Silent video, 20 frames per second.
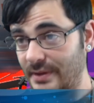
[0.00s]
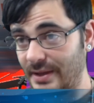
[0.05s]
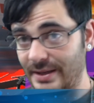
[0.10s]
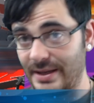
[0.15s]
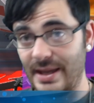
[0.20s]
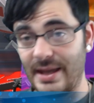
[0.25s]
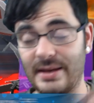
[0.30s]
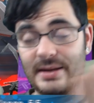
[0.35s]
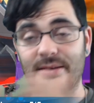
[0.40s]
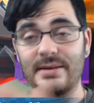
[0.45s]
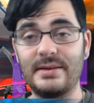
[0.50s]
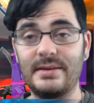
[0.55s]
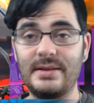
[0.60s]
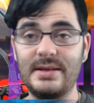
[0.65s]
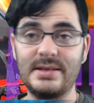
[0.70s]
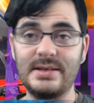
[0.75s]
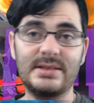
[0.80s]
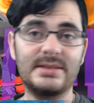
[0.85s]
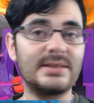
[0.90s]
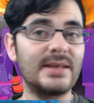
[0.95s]
again,
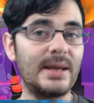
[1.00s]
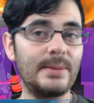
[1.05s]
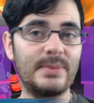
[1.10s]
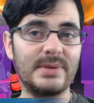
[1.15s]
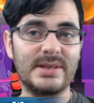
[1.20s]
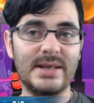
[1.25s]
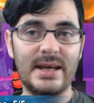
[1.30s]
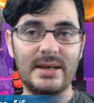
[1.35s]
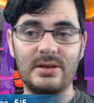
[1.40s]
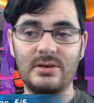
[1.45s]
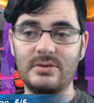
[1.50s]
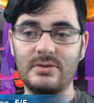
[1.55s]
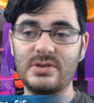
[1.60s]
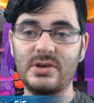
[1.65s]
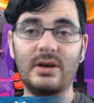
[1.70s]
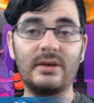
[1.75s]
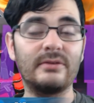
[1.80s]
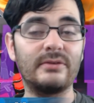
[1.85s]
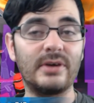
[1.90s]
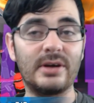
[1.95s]
these type of
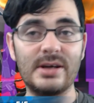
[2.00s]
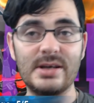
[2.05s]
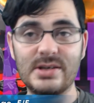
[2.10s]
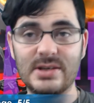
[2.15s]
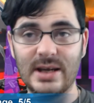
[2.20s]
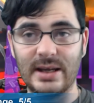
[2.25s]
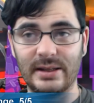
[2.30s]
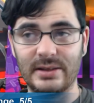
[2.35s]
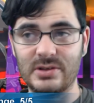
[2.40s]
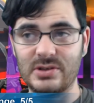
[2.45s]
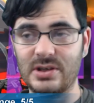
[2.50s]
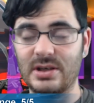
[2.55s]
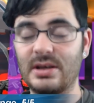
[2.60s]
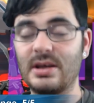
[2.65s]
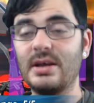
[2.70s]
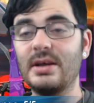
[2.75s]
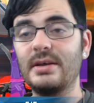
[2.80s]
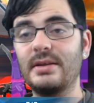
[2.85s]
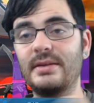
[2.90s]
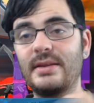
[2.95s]
tycoons are very
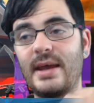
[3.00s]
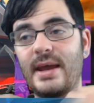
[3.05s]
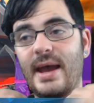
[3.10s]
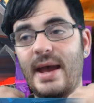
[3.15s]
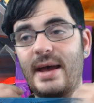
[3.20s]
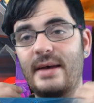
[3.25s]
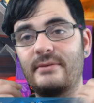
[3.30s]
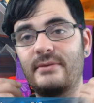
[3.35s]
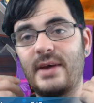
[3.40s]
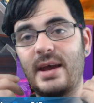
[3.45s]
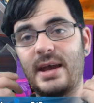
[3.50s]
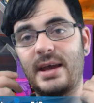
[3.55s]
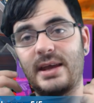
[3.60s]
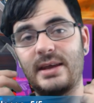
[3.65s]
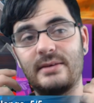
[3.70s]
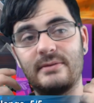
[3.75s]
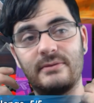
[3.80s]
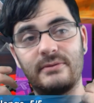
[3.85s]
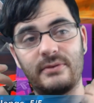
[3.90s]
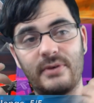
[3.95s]
challenging. They have
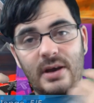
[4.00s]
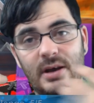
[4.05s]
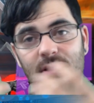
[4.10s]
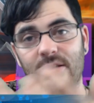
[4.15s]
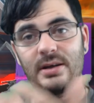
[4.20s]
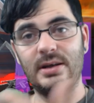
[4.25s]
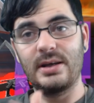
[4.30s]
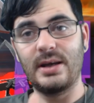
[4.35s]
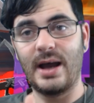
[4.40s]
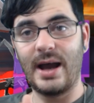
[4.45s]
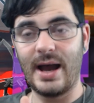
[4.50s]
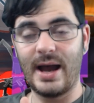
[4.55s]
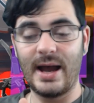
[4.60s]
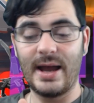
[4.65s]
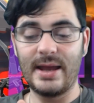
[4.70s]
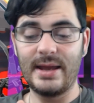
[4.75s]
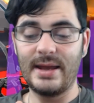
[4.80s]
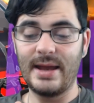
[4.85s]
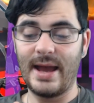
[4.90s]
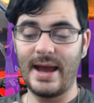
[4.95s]
a very
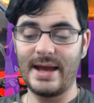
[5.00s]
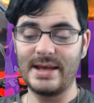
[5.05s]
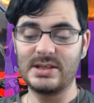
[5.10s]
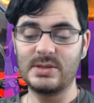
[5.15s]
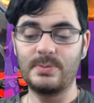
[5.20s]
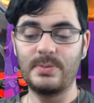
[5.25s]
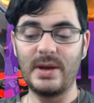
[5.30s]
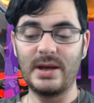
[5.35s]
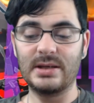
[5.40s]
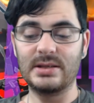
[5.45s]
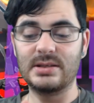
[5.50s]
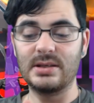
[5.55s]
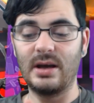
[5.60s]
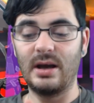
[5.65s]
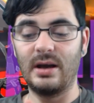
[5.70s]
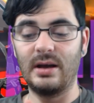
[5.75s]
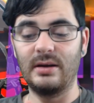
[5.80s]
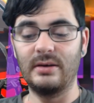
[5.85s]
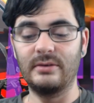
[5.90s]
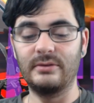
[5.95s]
high aspect
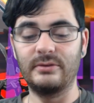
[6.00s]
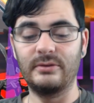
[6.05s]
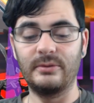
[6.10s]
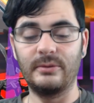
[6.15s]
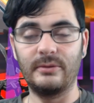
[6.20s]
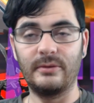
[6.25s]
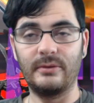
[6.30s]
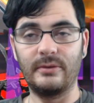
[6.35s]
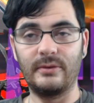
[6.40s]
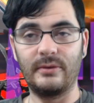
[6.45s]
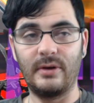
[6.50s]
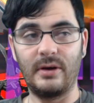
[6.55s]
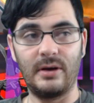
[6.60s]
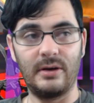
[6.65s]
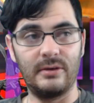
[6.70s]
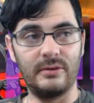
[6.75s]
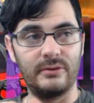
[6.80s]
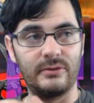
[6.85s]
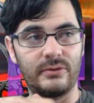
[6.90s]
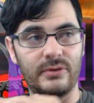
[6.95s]
of
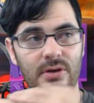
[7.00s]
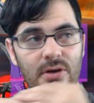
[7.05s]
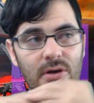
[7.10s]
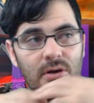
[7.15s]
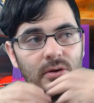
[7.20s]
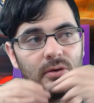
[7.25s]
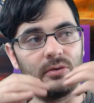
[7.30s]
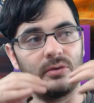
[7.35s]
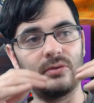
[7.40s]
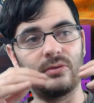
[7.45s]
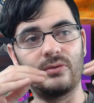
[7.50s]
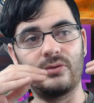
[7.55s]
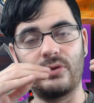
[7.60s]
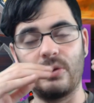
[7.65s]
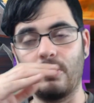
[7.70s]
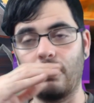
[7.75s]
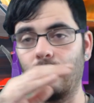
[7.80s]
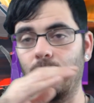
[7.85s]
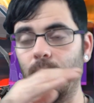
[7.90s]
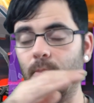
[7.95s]
you know,
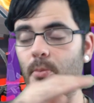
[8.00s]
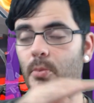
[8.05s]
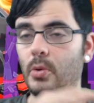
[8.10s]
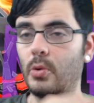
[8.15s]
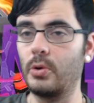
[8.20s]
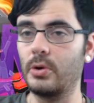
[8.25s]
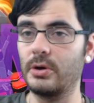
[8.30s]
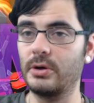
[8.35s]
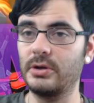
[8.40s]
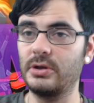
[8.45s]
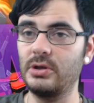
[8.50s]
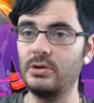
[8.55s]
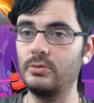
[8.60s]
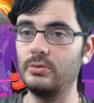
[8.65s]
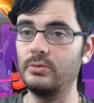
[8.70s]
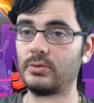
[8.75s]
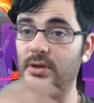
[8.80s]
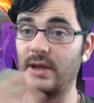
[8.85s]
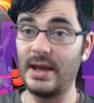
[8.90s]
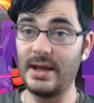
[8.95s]
the more
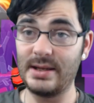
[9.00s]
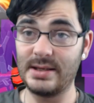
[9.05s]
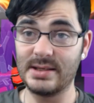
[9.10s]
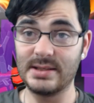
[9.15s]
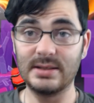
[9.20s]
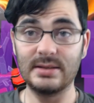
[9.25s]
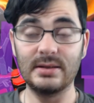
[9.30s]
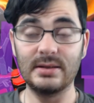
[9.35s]
you get,